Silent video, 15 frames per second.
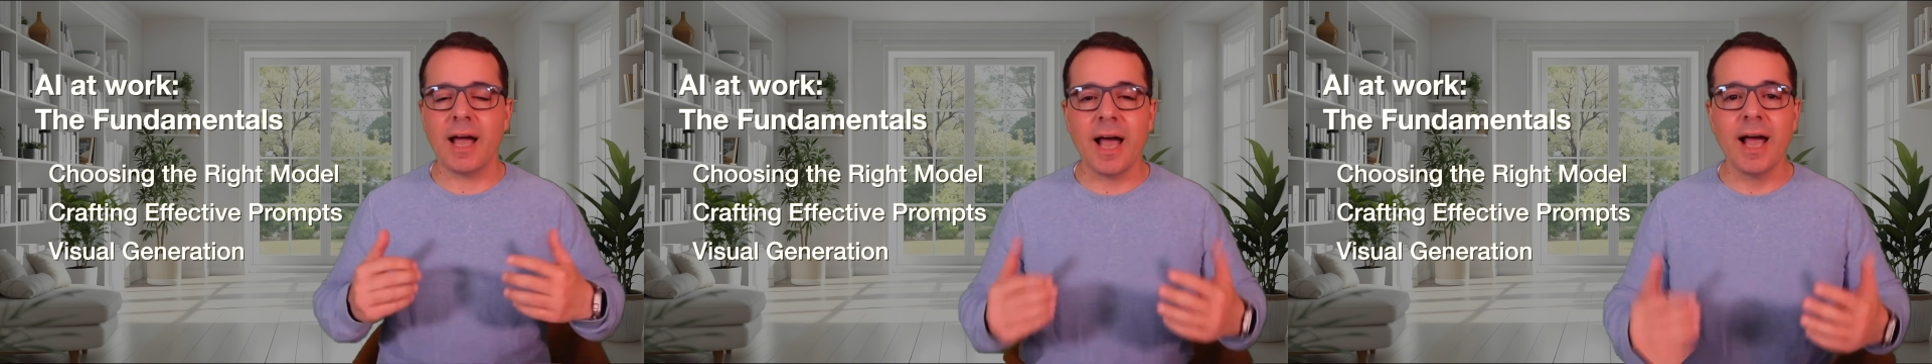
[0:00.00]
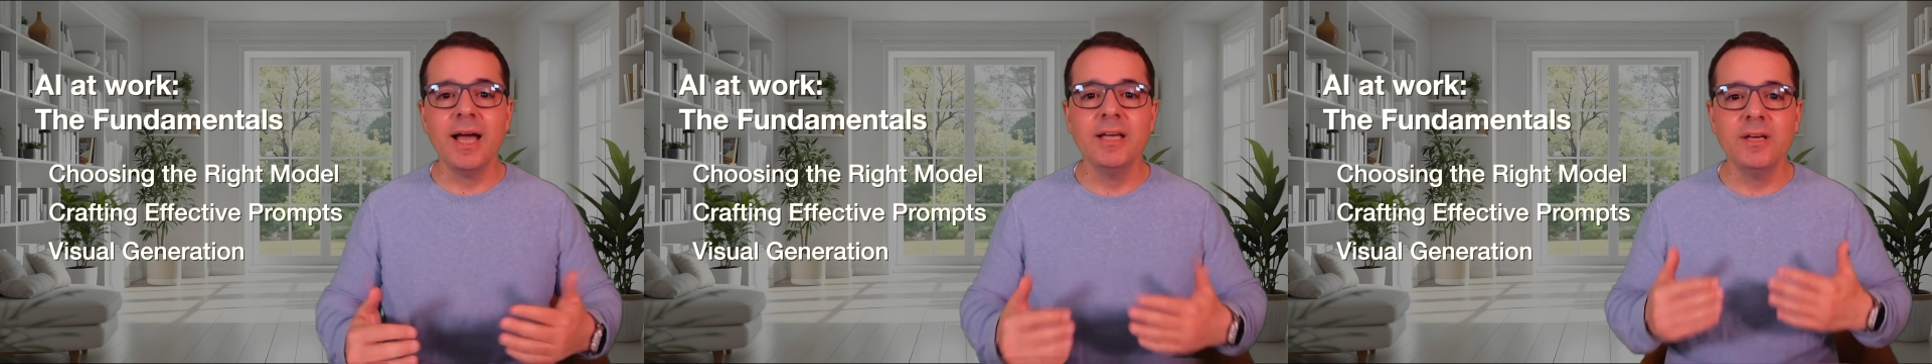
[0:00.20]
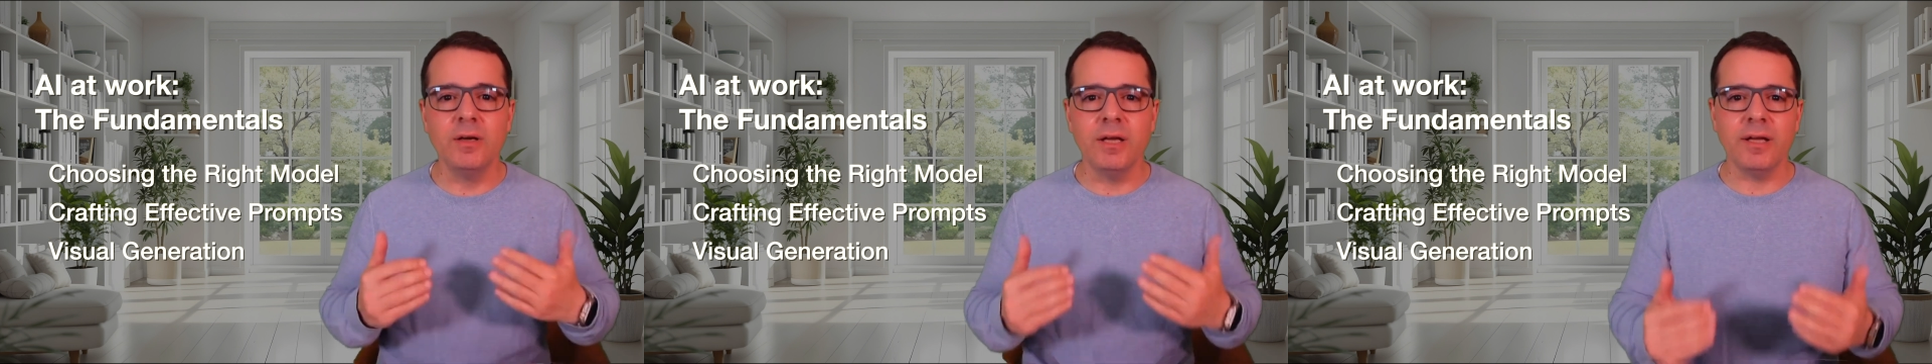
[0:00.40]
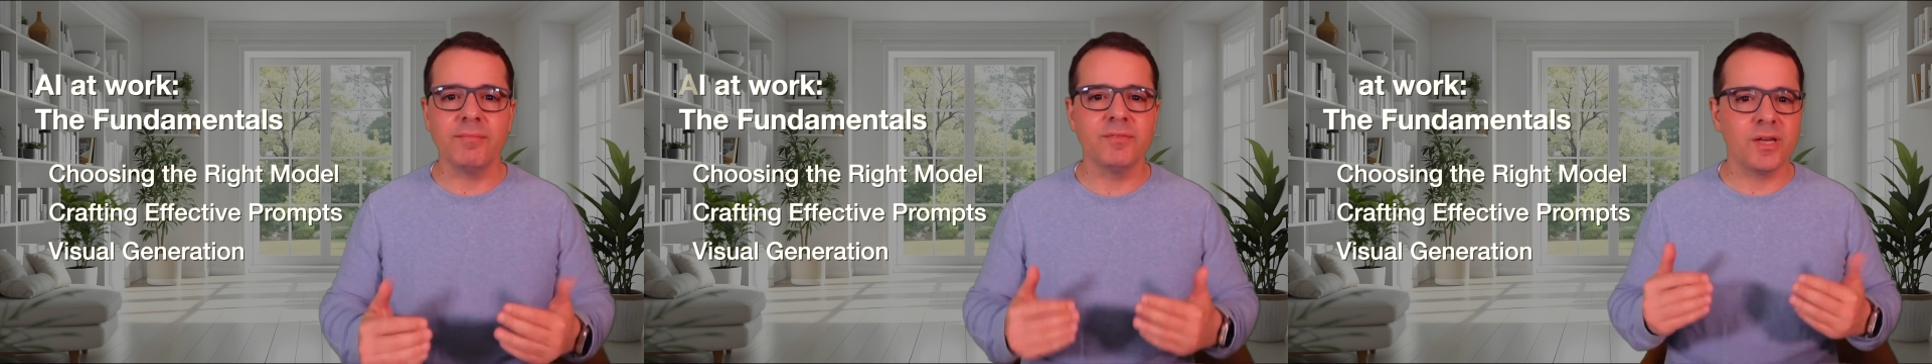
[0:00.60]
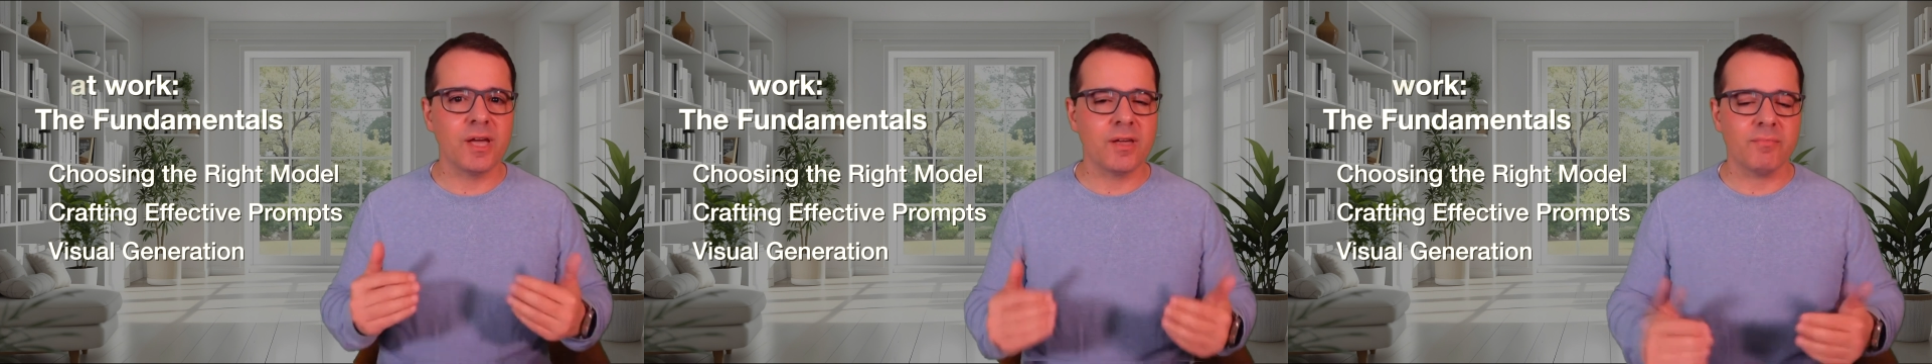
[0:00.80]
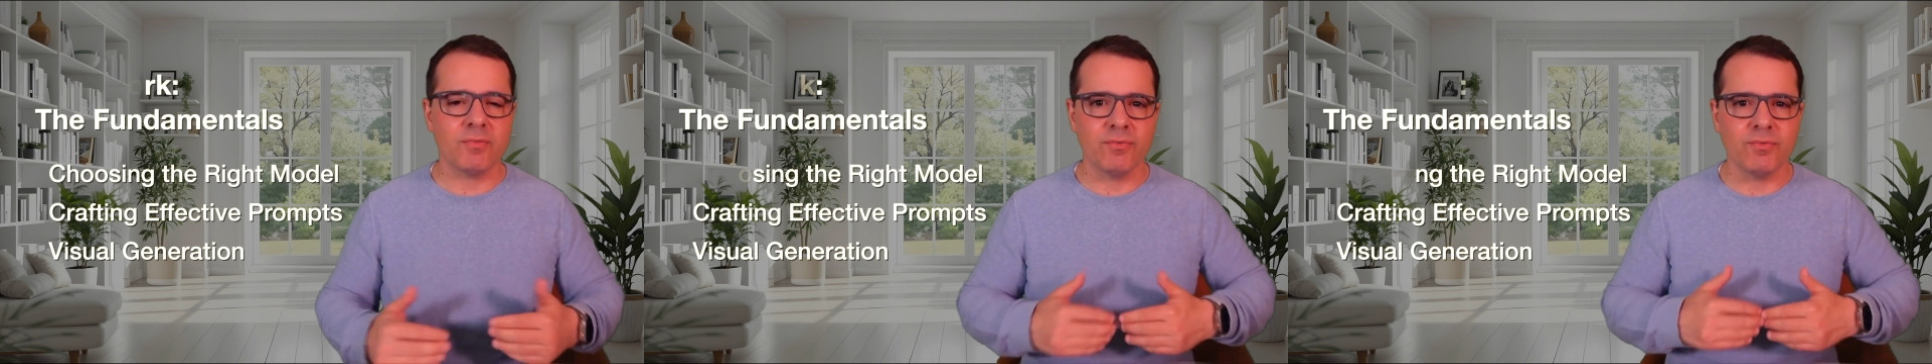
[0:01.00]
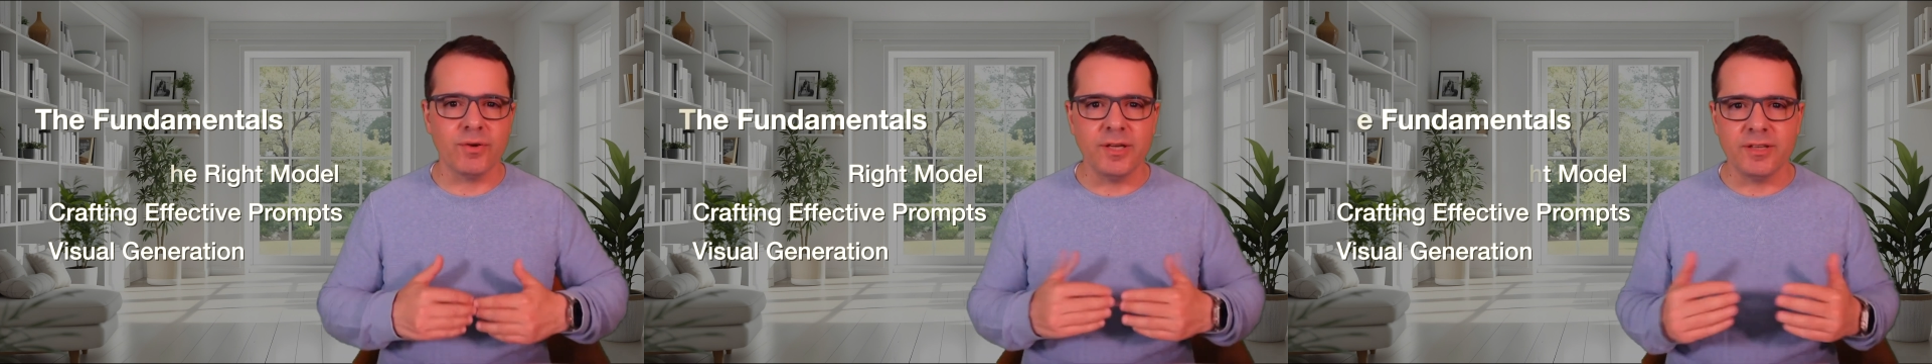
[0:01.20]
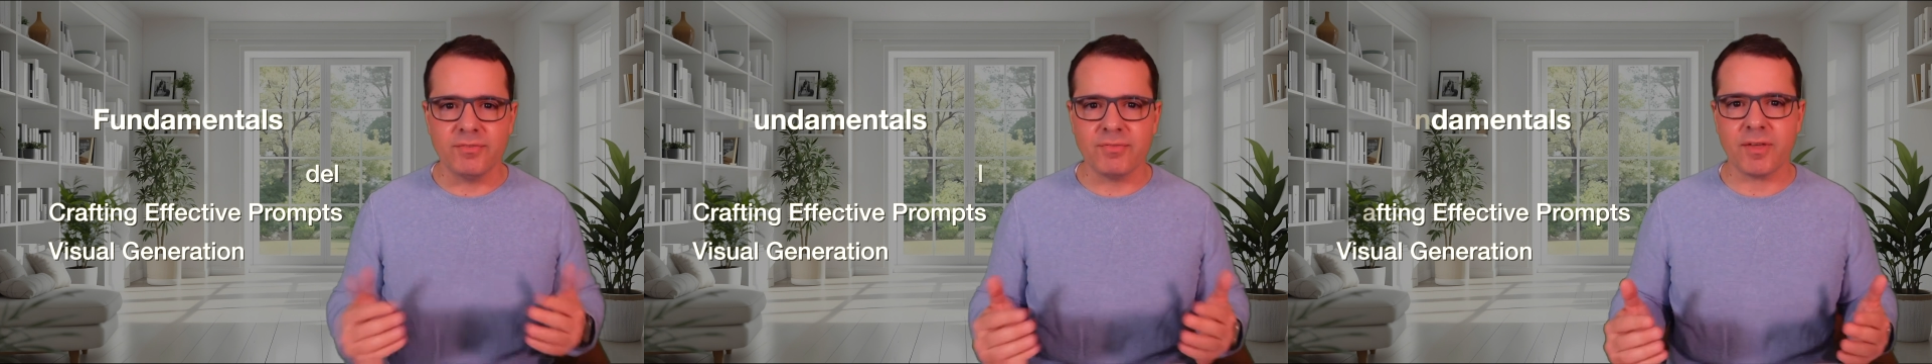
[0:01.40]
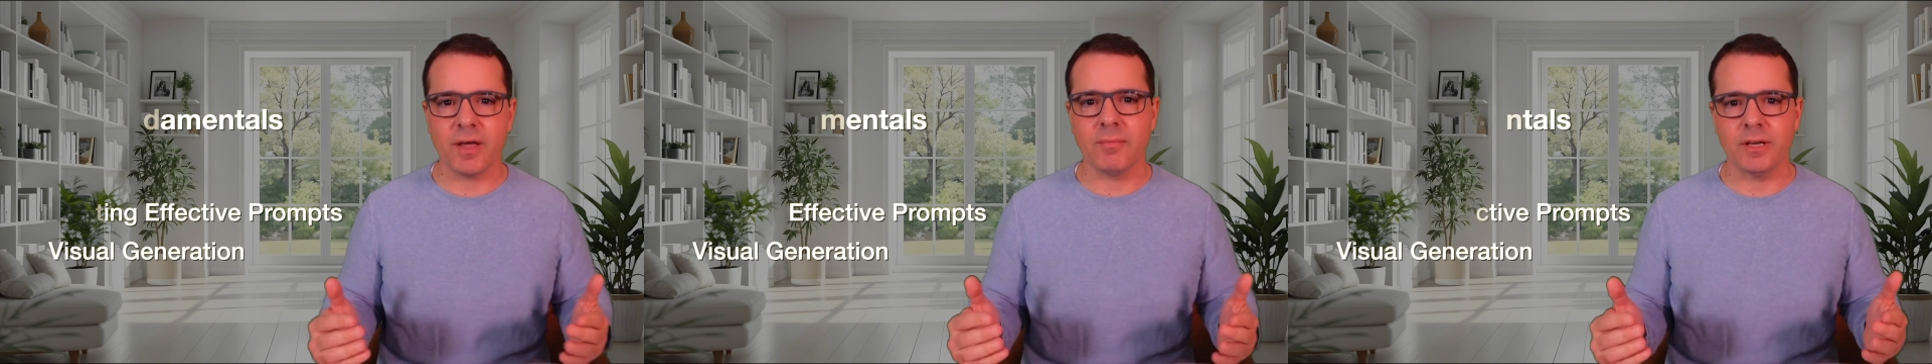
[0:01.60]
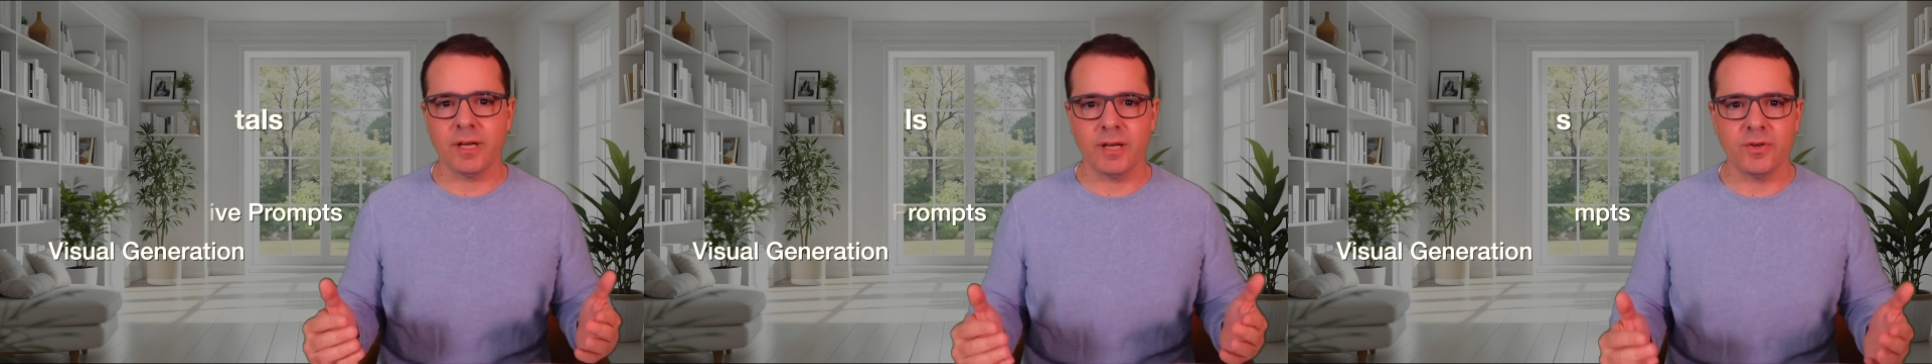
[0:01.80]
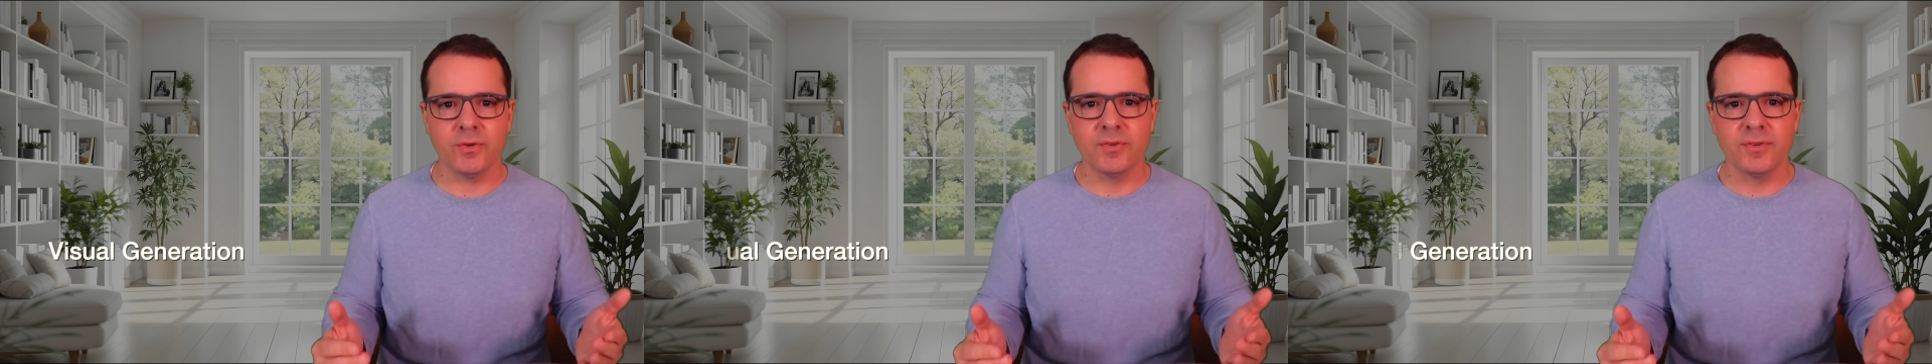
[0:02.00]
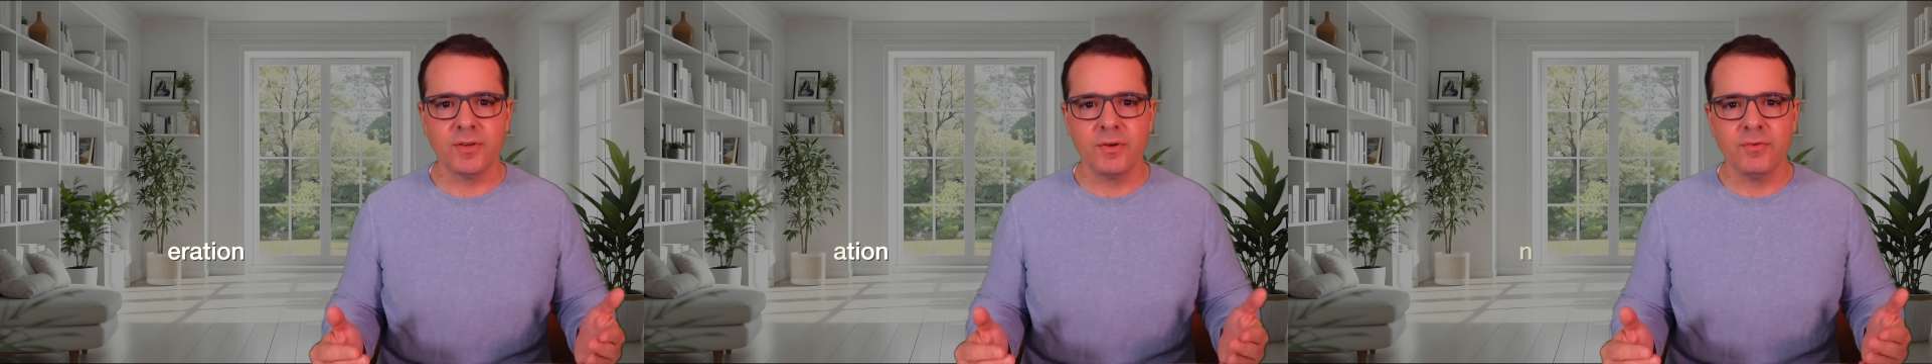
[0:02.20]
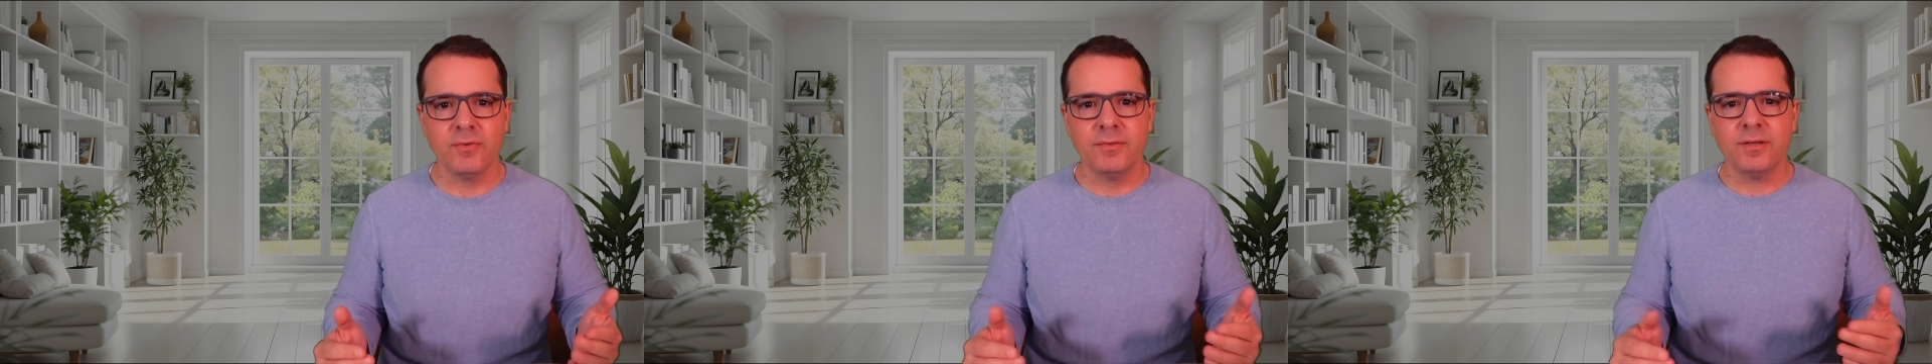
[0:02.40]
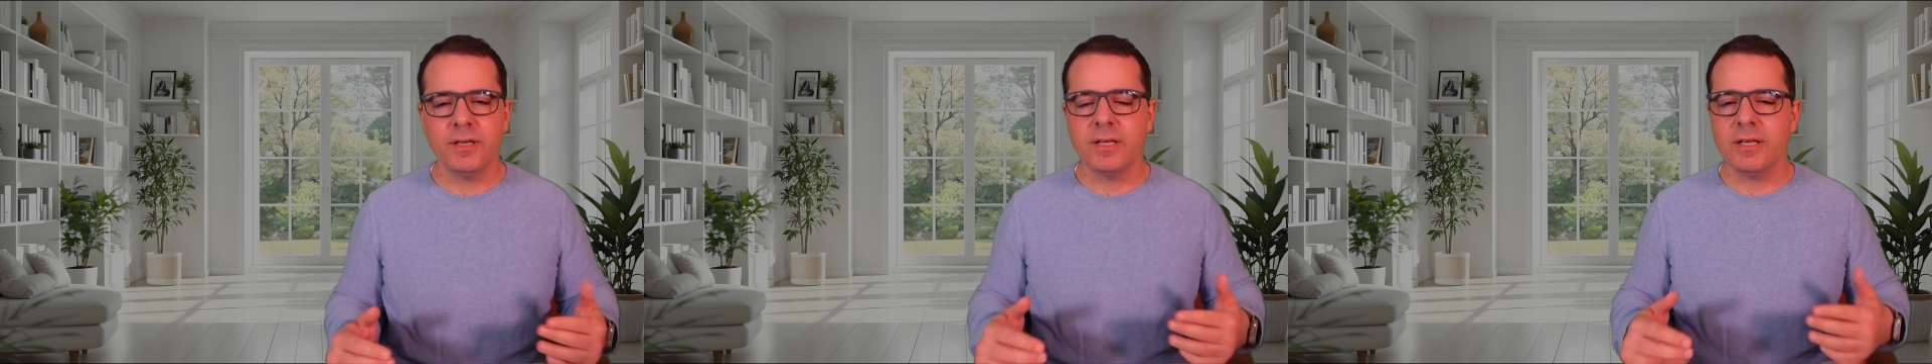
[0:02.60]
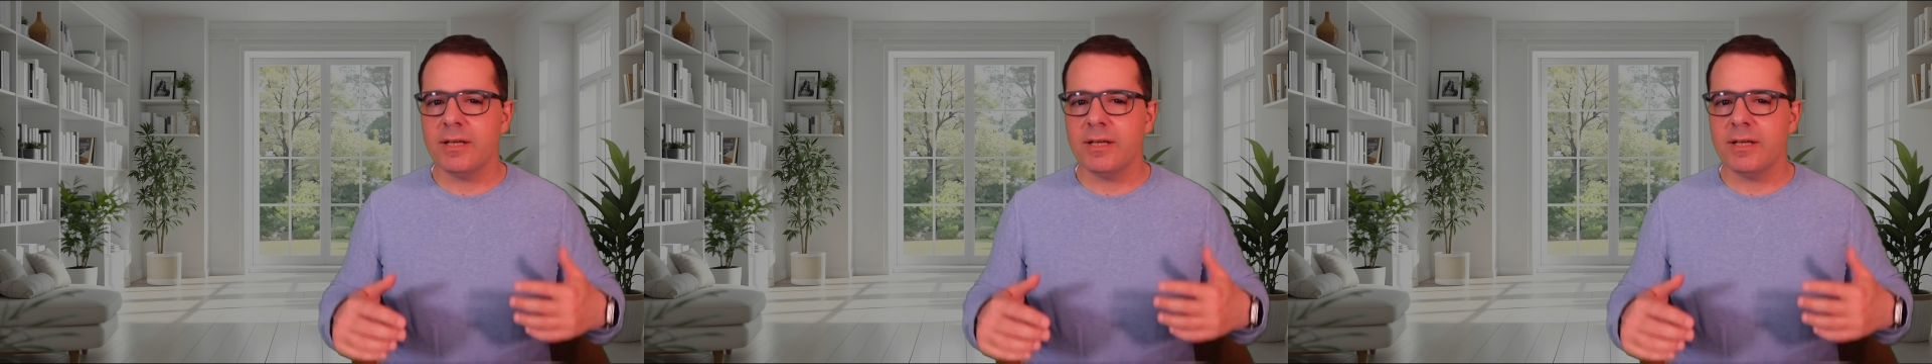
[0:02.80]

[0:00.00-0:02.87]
and you'll have time for friends, family, and yourself.